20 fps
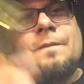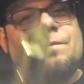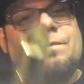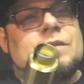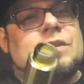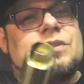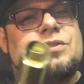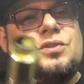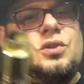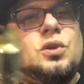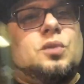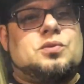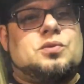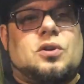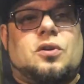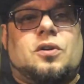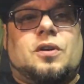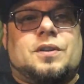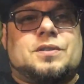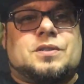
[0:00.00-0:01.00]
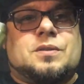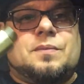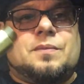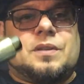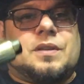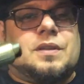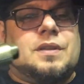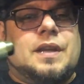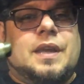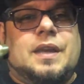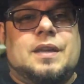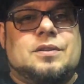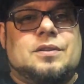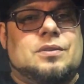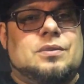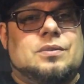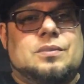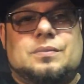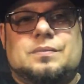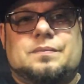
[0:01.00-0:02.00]
This tube's awesome. It can
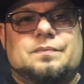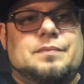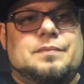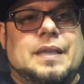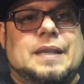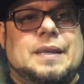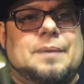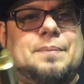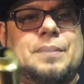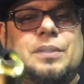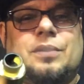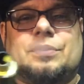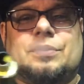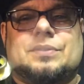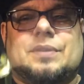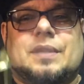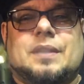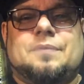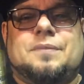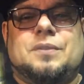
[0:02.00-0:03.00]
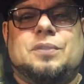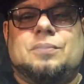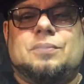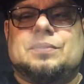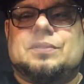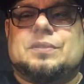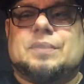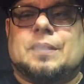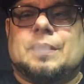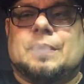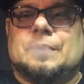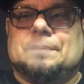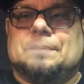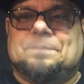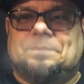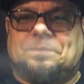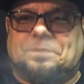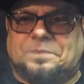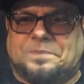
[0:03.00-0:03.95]
handle many builds. I've used um,